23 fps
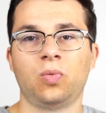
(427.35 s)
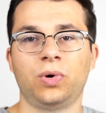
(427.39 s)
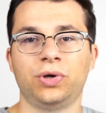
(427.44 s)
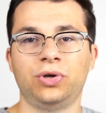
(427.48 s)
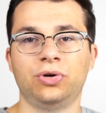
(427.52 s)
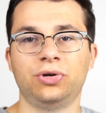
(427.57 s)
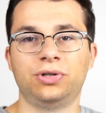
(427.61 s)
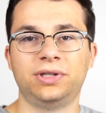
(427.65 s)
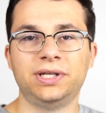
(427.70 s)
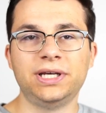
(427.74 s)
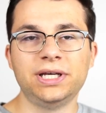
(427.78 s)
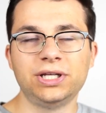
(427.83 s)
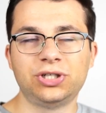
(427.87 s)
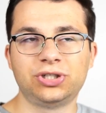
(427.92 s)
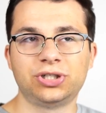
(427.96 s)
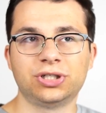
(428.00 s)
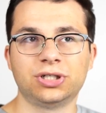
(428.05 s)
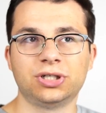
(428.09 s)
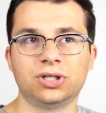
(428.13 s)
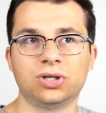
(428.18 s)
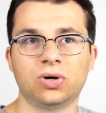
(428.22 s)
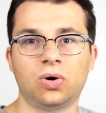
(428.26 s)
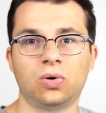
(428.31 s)
when your
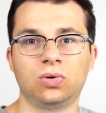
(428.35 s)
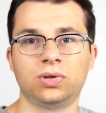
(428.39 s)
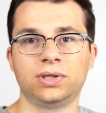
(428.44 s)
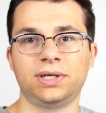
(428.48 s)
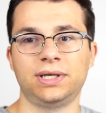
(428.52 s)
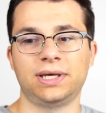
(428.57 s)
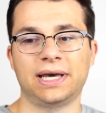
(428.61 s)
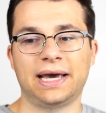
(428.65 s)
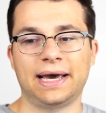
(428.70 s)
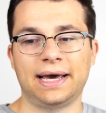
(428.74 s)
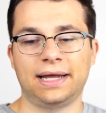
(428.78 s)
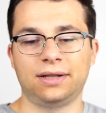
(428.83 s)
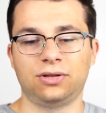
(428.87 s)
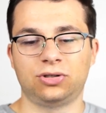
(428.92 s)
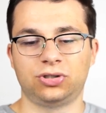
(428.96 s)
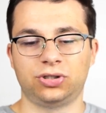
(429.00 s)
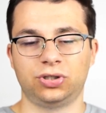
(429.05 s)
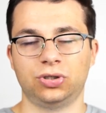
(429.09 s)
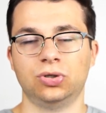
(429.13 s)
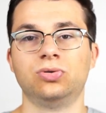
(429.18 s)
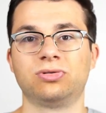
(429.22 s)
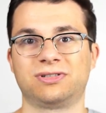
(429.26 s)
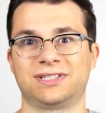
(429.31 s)
teacher only had
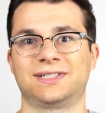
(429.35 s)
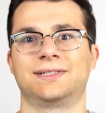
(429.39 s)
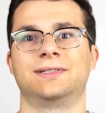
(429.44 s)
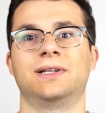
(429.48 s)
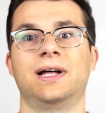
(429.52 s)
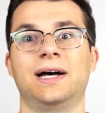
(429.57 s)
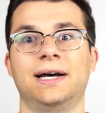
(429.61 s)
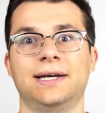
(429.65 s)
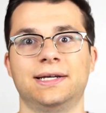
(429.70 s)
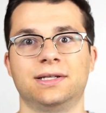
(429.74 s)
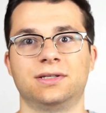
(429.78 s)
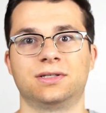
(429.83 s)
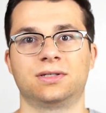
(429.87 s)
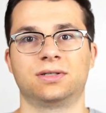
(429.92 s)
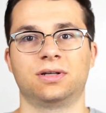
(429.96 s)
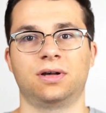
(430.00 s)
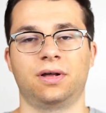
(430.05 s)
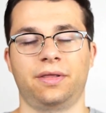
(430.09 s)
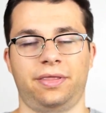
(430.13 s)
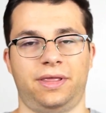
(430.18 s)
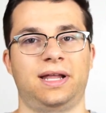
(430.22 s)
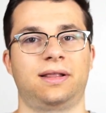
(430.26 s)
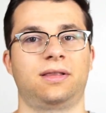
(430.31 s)
two slides
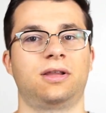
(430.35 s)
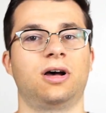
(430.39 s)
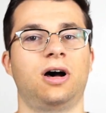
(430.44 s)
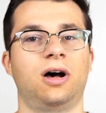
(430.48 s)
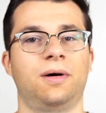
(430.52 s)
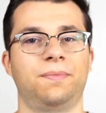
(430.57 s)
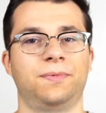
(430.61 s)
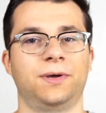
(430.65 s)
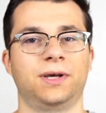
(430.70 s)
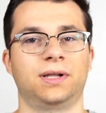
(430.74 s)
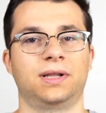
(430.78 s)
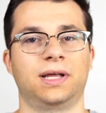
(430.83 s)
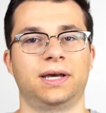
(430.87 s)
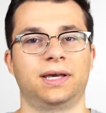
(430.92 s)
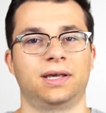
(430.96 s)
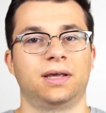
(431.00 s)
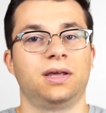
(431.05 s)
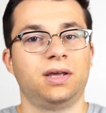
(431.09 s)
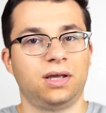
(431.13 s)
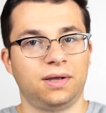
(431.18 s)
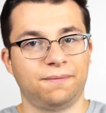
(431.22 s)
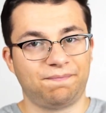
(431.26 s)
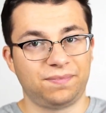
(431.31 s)
on that topic, like
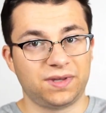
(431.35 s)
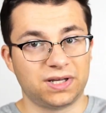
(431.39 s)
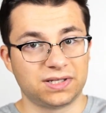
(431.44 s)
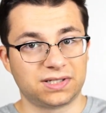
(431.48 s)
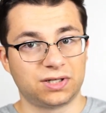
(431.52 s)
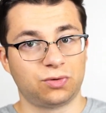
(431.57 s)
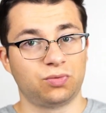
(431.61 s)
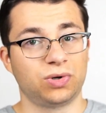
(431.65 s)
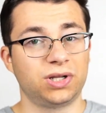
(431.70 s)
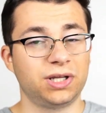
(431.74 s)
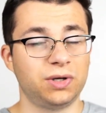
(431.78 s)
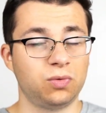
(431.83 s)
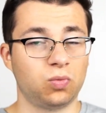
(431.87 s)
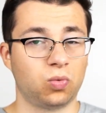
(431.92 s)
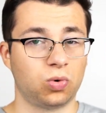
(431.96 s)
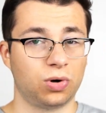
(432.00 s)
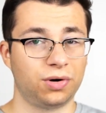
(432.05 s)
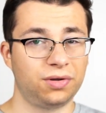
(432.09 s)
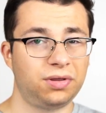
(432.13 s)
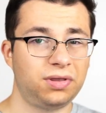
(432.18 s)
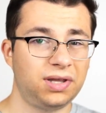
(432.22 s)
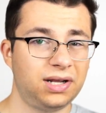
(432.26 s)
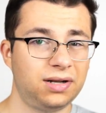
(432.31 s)
is it really
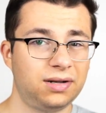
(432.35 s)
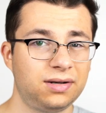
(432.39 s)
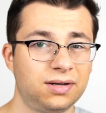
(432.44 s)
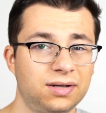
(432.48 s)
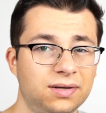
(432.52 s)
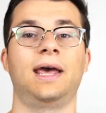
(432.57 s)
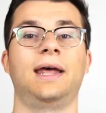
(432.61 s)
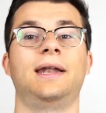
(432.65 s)
worth it?